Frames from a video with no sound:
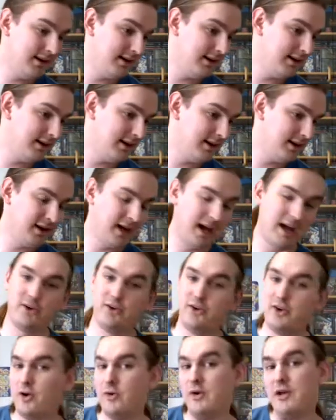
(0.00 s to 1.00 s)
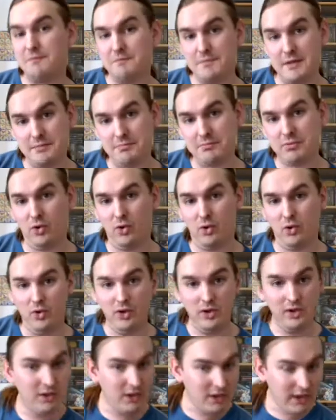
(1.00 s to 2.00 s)
I don't know if
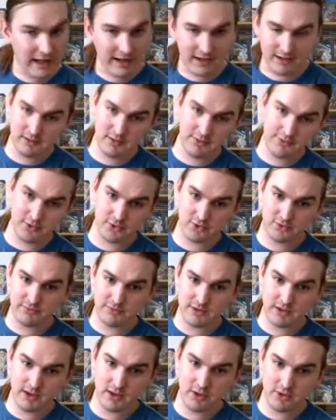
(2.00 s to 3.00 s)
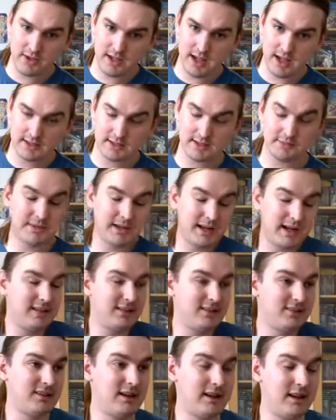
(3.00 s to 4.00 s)
people liked the first video yet, but I
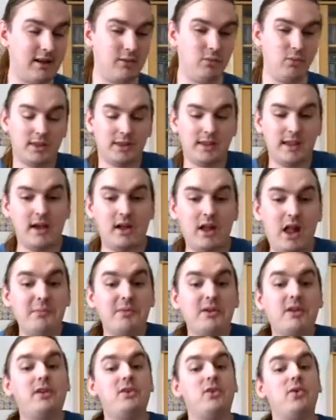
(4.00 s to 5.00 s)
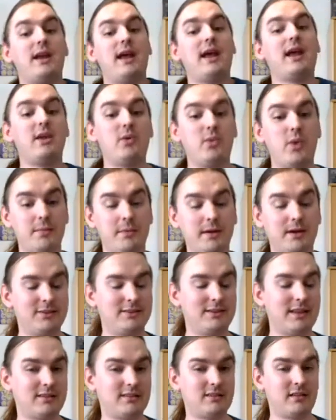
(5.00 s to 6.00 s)
decided, what the hell, I'm gonna do it anyway
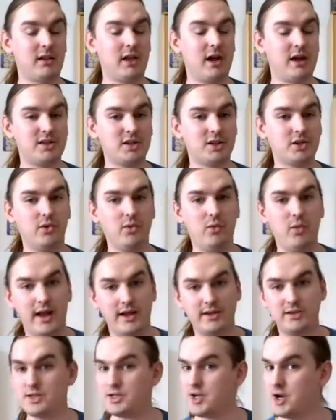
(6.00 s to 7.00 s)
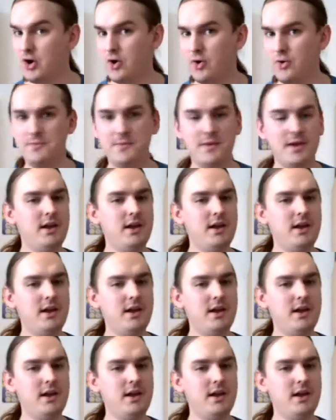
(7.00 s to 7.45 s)
because that's the logical way to go.